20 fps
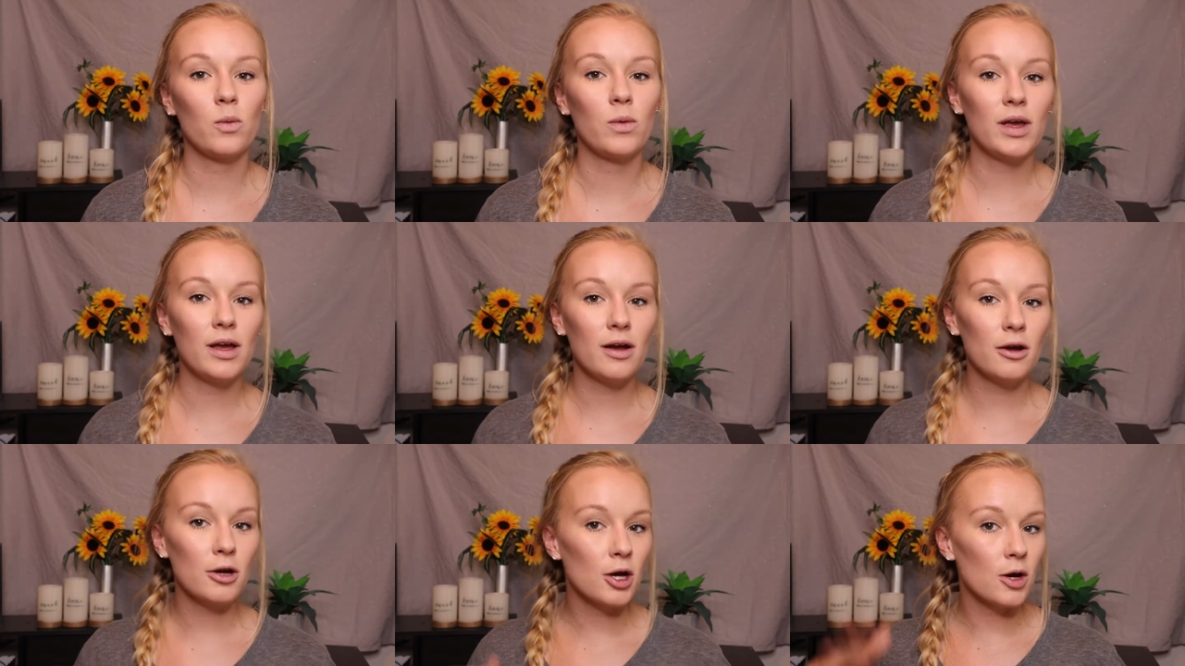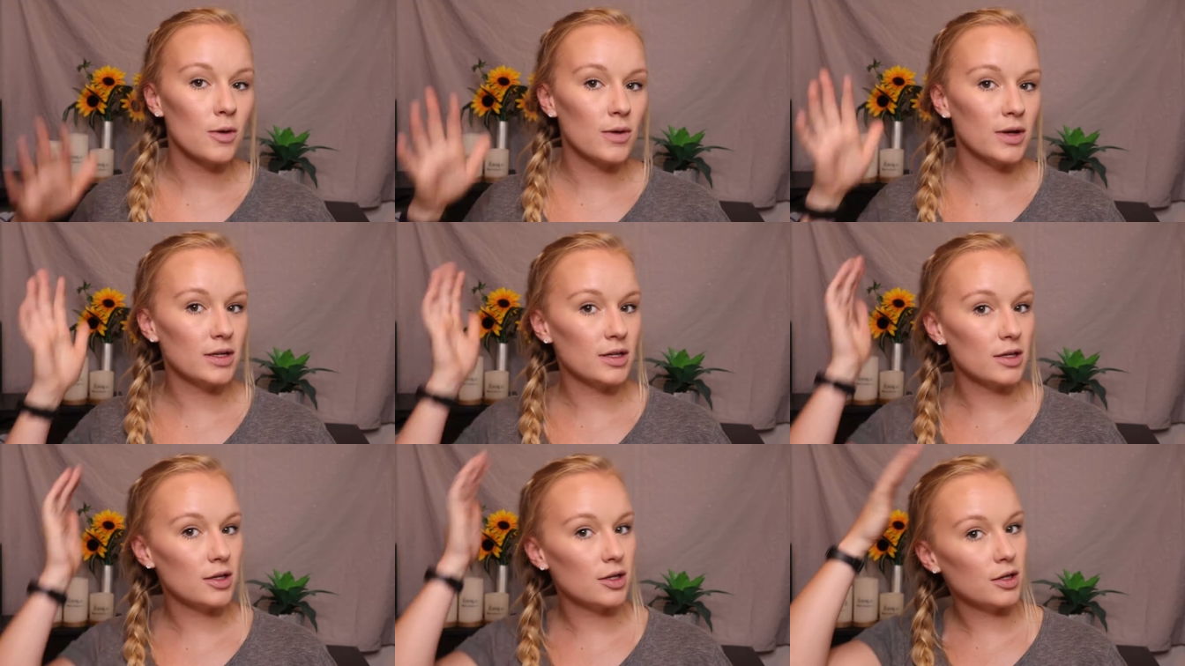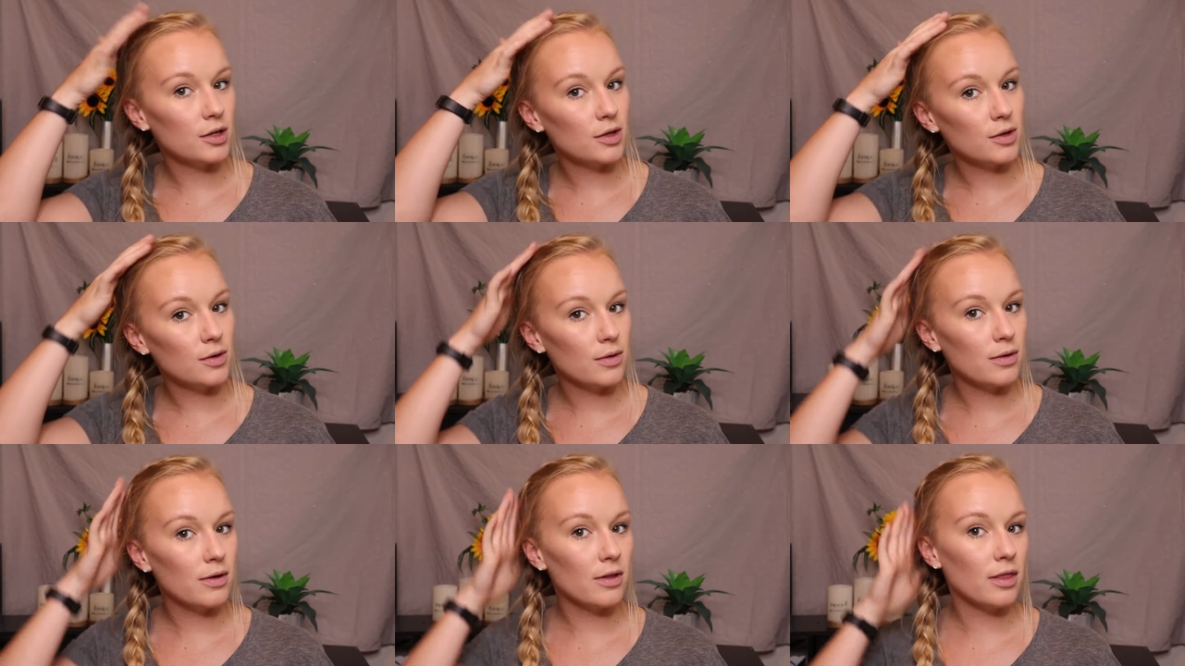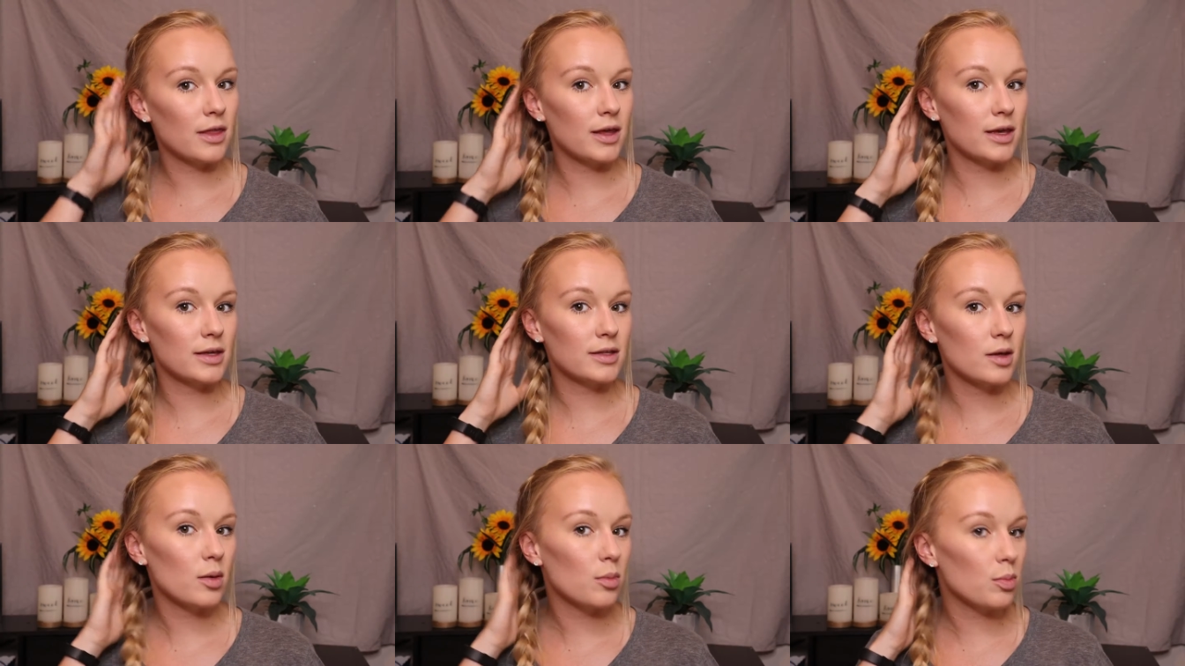We are going to do
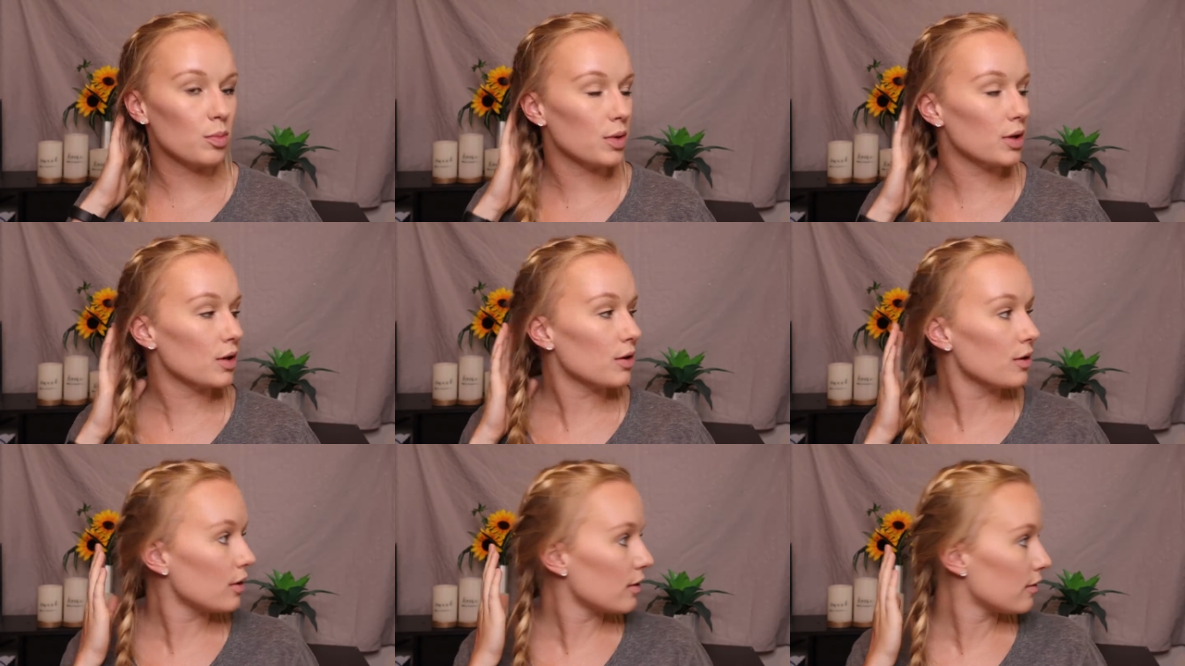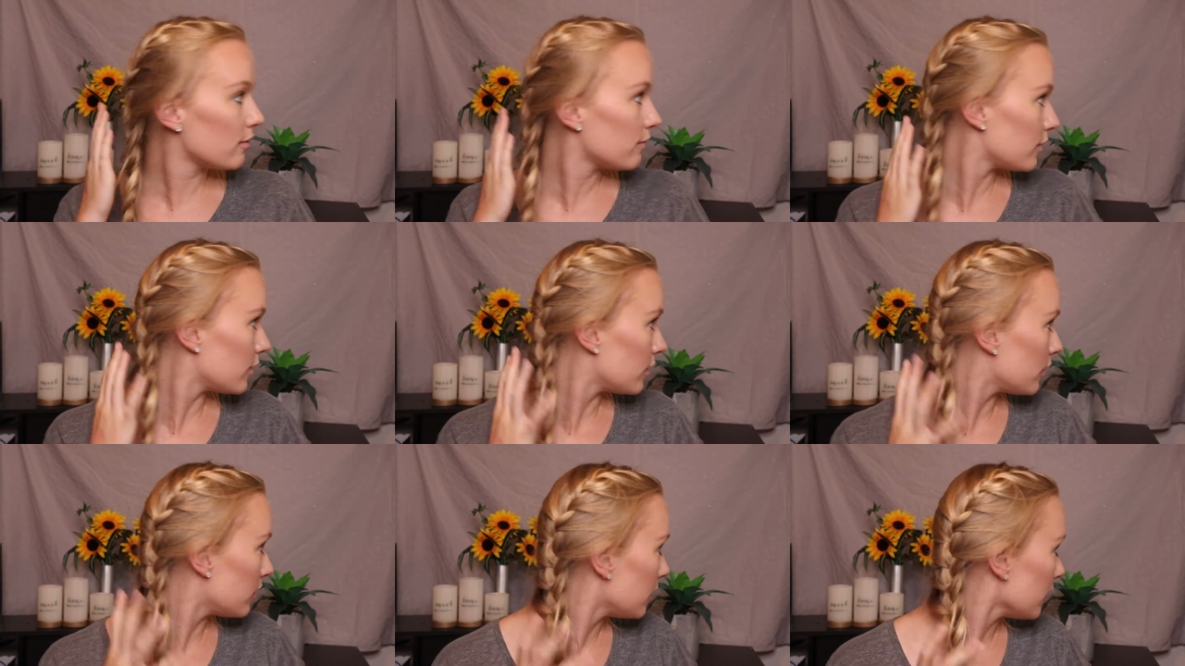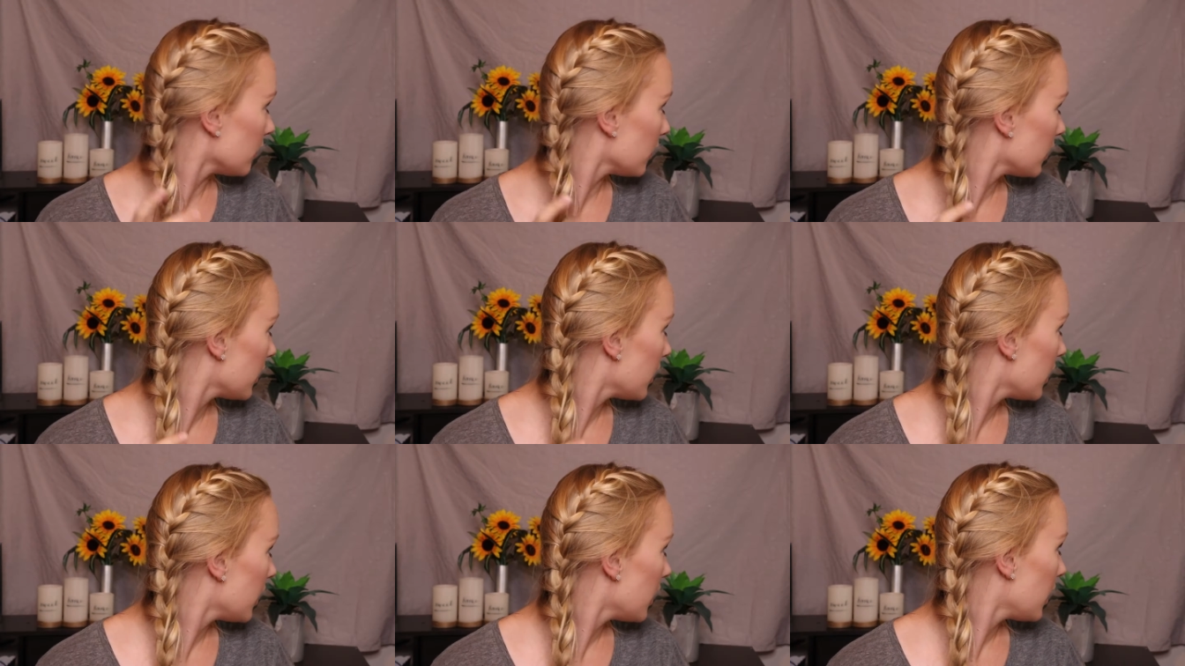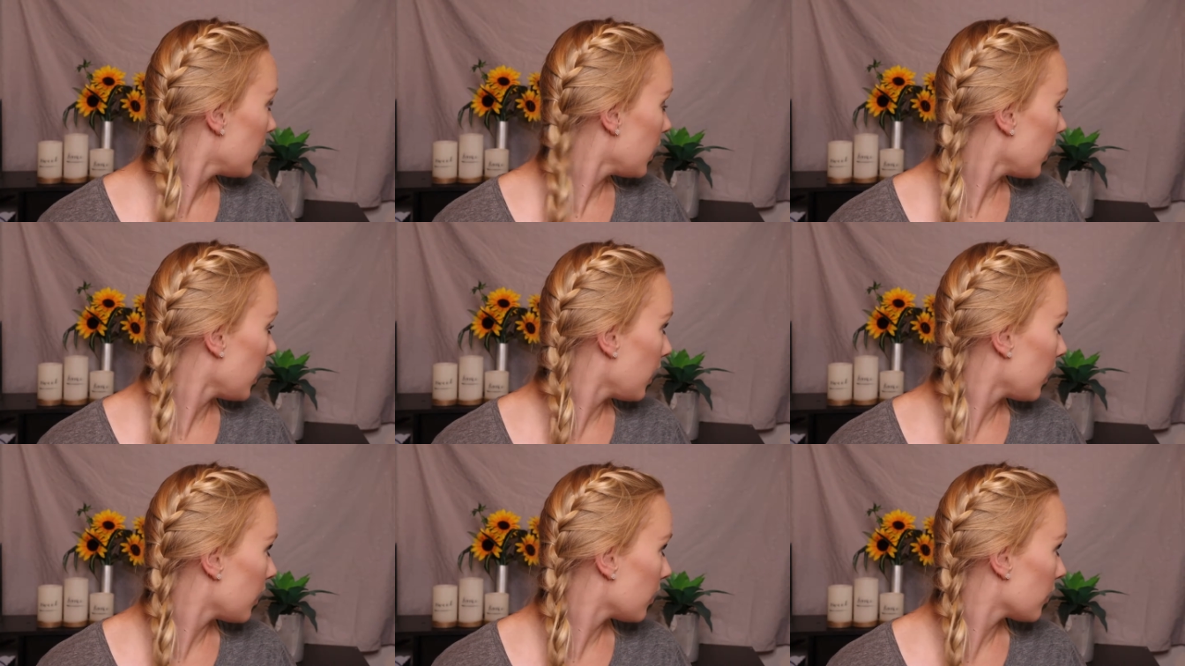this beautiful
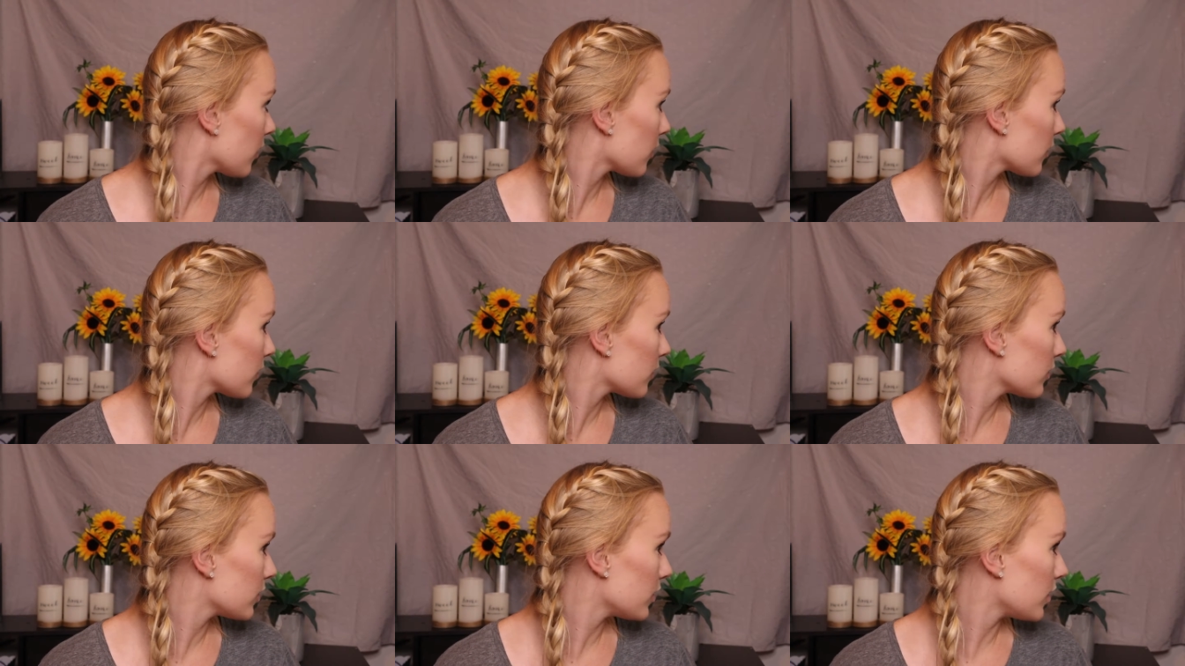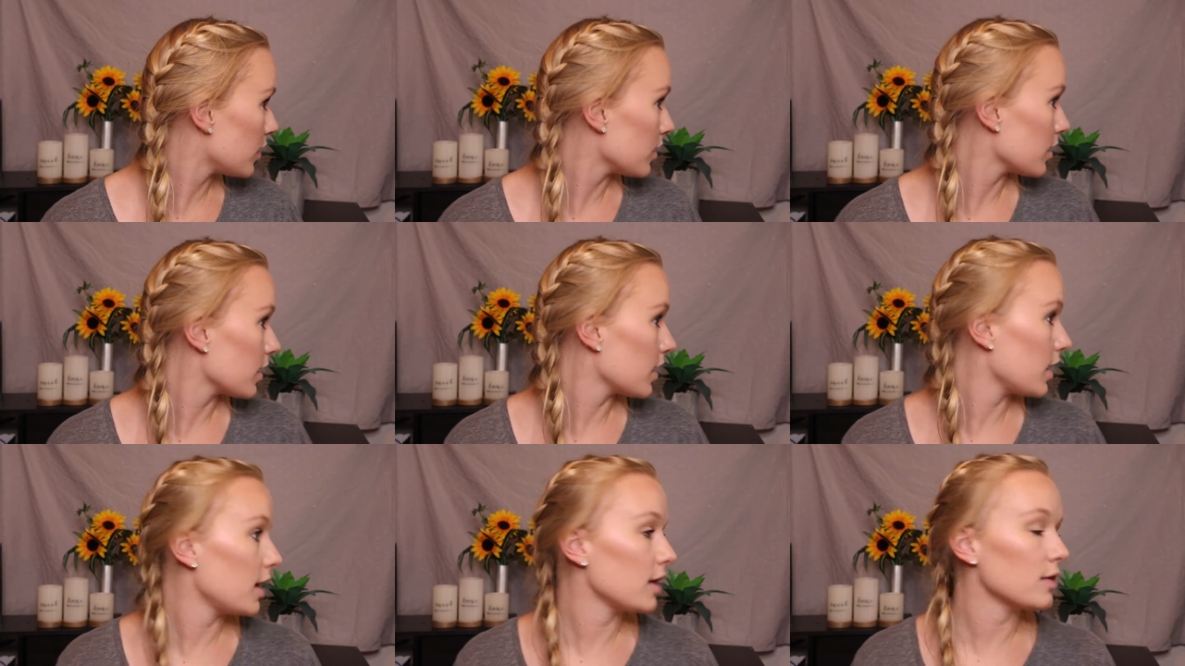hair look.